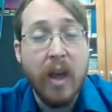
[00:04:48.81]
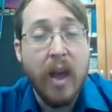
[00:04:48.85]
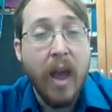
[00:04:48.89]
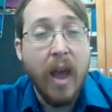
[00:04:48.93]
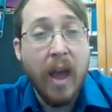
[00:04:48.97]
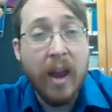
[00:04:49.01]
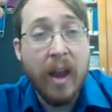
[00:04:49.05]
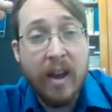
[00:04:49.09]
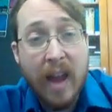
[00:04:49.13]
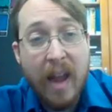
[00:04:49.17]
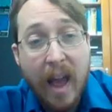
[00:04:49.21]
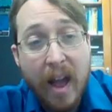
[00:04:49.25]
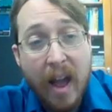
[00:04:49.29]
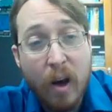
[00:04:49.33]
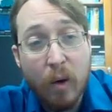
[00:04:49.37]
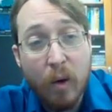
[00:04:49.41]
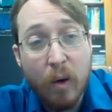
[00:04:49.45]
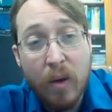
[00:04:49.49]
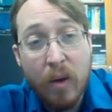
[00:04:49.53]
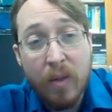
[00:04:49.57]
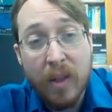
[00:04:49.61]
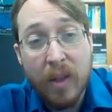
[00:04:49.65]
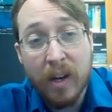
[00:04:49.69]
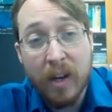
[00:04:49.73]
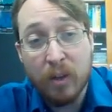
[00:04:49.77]
And
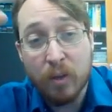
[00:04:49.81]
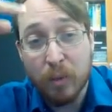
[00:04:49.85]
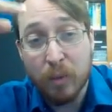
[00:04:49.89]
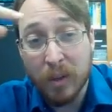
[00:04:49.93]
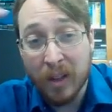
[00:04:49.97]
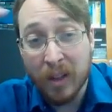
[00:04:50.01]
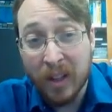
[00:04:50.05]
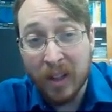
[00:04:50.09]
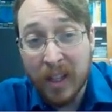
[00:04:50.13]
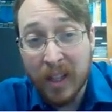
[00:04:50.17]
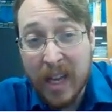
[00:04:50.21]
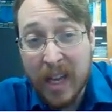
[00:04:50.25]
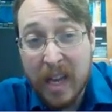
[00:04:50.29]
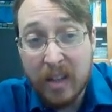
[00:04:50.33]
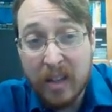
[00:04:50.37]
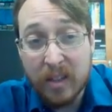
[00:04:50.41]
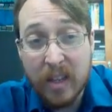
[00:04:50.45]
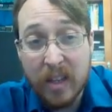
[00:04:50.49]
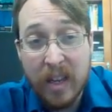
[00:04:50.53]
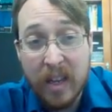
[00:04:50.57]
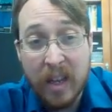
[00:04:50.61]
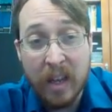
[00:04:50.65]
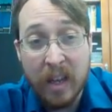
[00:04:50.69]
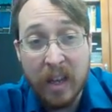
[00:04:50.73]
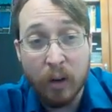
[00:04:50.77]
now that it's
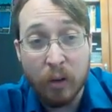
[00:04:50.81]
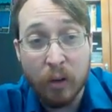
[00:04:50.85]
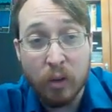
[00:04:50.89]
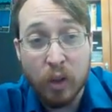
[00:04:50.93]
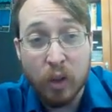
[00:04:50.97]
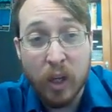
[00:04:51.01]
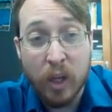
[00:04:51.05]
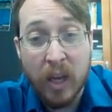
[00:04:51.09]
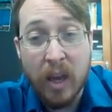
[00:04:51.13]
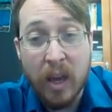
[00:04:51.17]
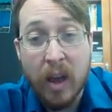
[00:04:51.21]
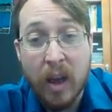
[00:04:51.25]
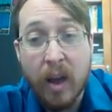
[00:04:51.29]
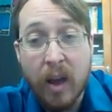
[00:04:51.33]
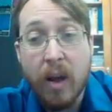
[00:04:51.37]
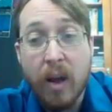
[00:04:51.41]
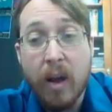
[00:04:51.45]
releasing energy,